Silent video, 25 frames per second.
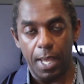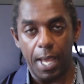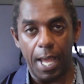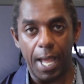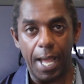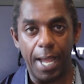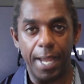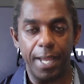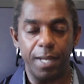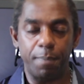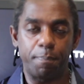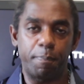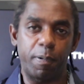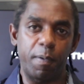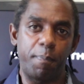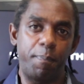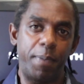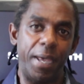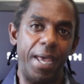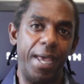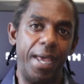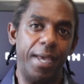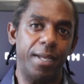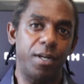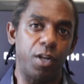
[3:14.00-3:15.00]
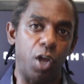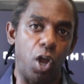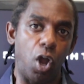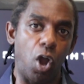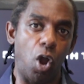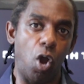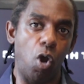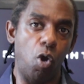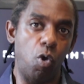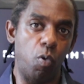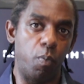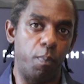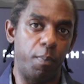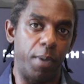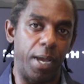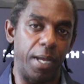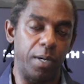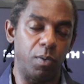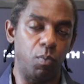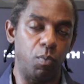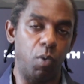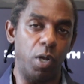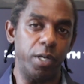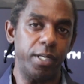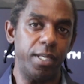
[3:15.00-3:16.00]
I had prepared a home,
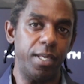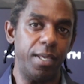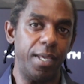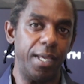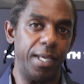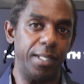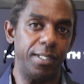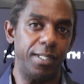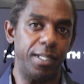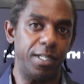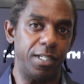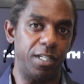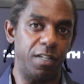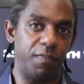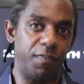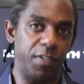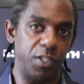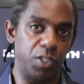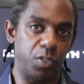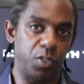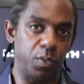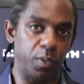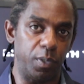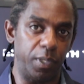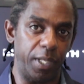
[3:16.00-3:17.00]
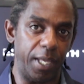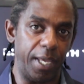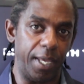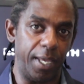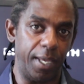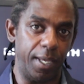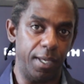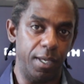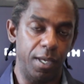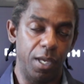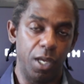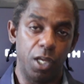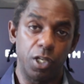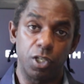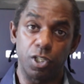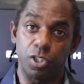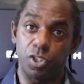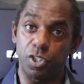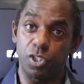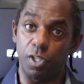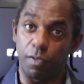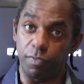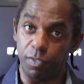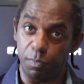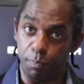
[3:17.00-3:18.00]
and what you hear the individual here, the
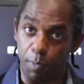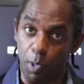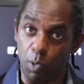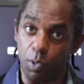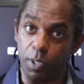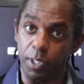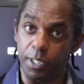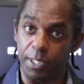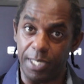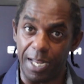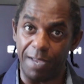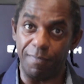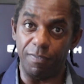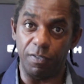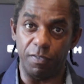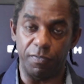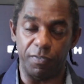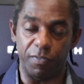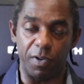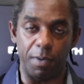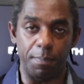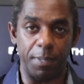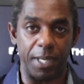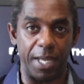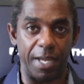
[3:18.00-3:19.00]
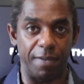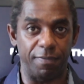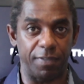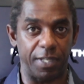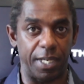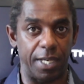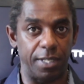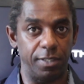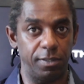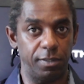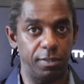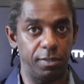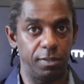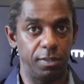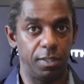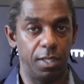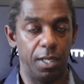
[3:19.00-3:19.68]
soft-spoken devil from Cafcass,